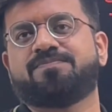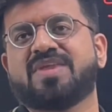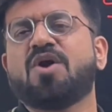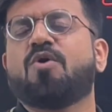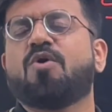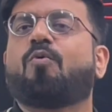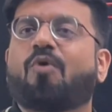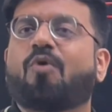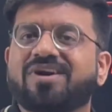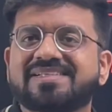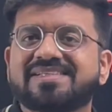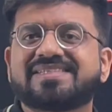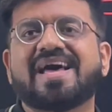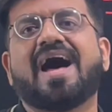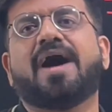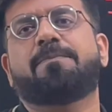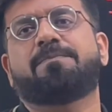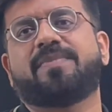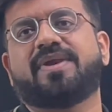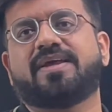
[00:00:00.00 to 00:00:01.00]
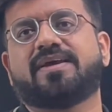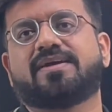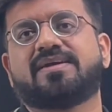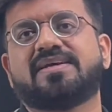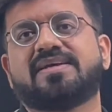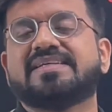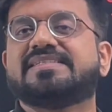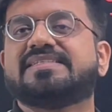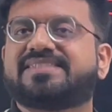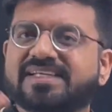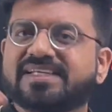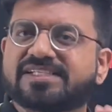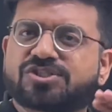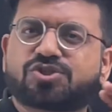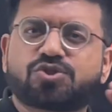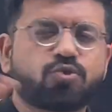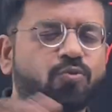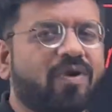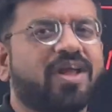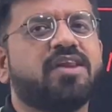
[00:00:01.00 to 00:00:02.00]
What is happening? Just
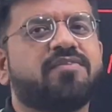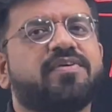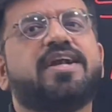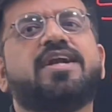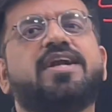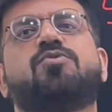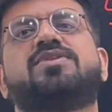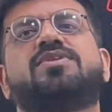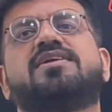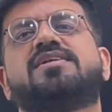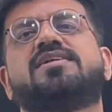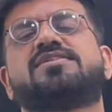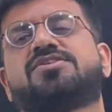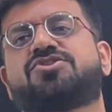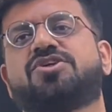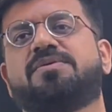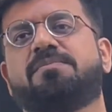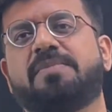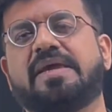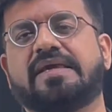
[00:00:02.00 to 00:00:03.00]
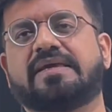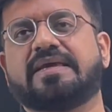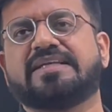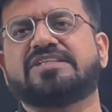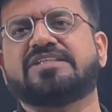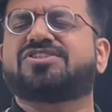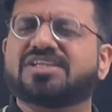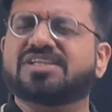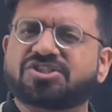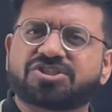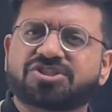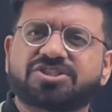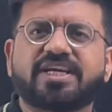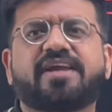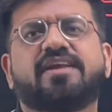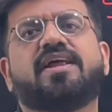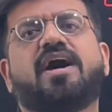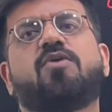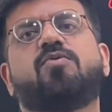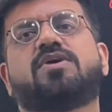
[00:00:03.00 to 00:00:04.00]
delve into the decision making. Just check it
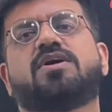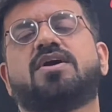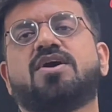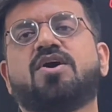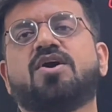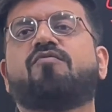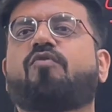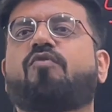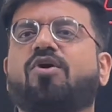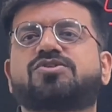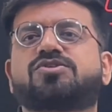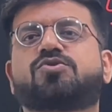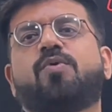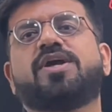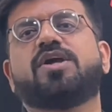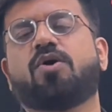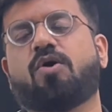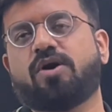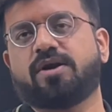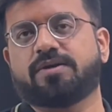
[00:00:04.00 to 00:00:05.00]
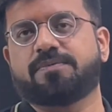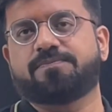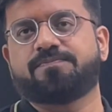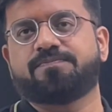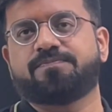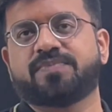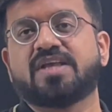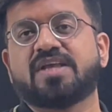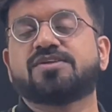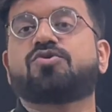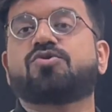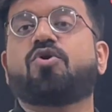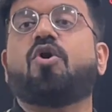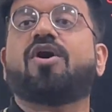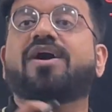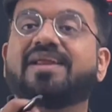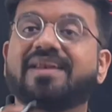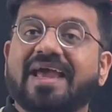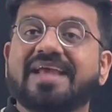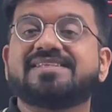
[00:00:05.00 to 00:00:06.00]
out what's going on. So
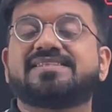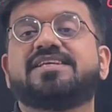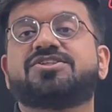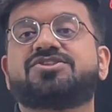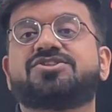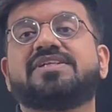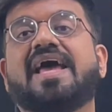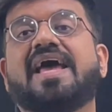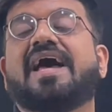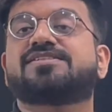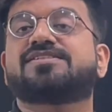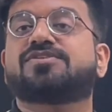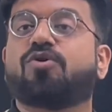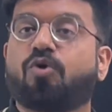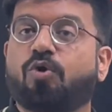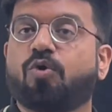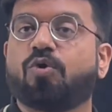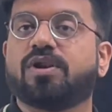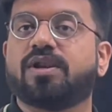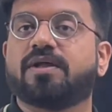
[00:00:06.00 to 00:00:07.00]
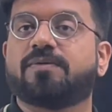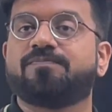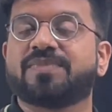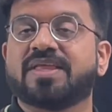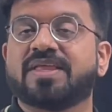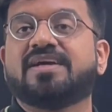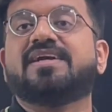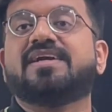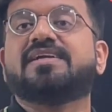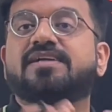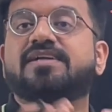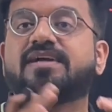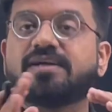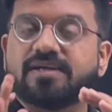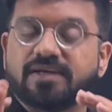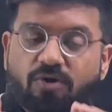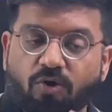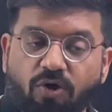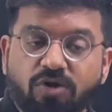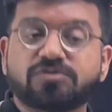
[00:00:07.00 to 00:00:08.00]
organization as a whole
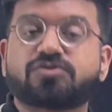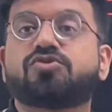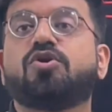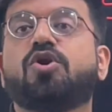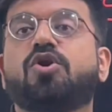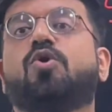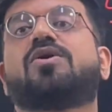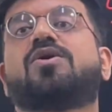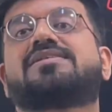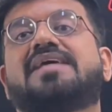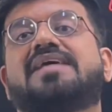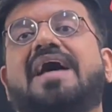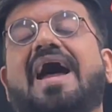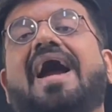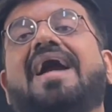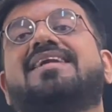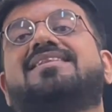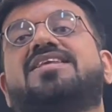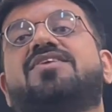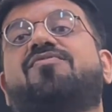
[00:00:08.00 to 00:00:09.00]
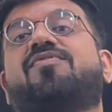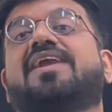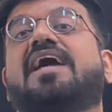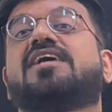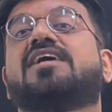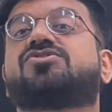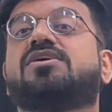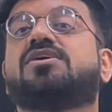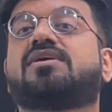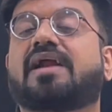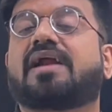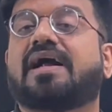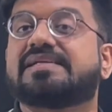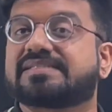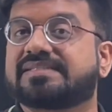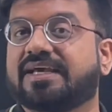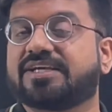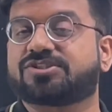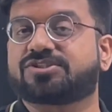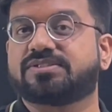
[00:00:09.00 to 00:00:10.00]
also looks at the financial
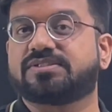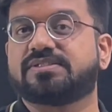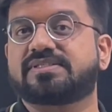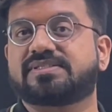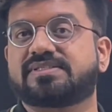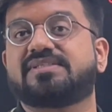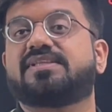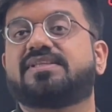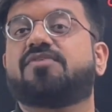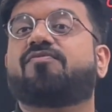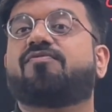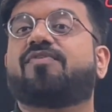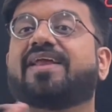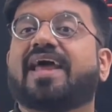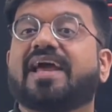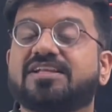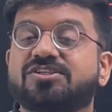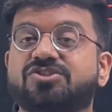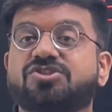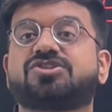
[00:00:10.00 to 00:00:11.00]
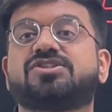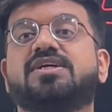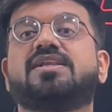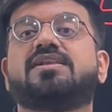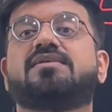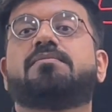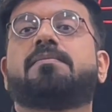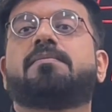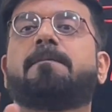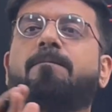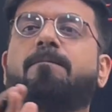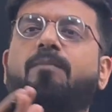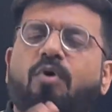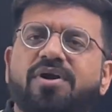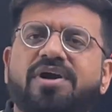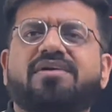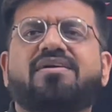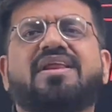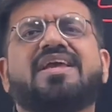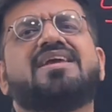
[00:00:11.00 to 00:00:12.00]
transactions, the financial
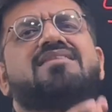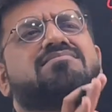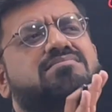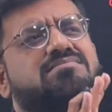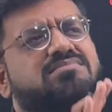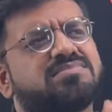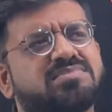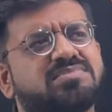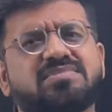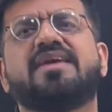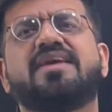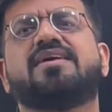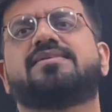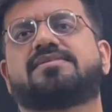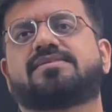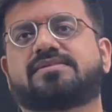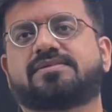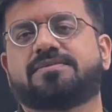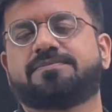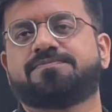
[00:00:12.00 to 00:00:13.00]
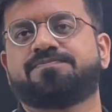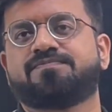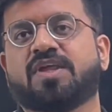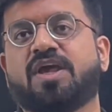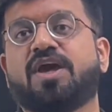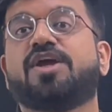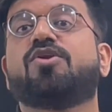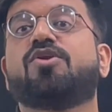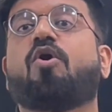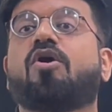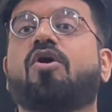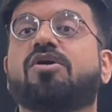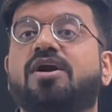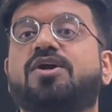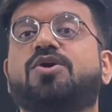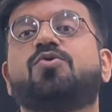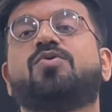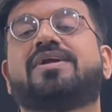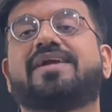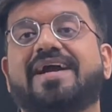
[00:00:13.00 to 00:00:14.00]
monetary things in order
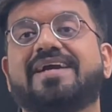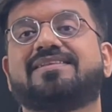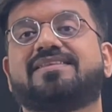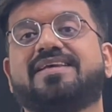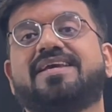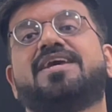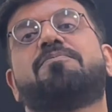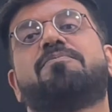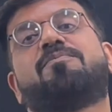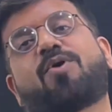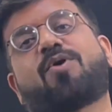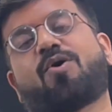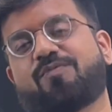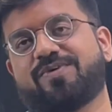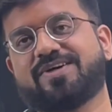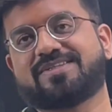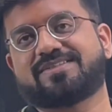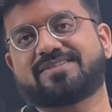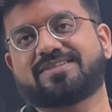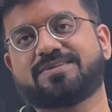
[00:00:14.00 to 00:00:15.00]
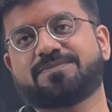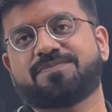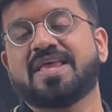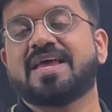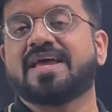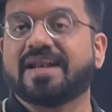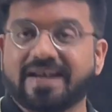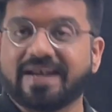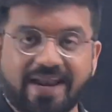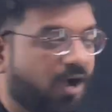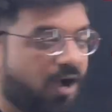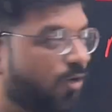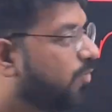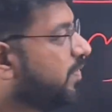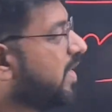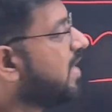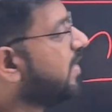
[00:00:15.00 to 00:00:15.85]
to get the profits. Now,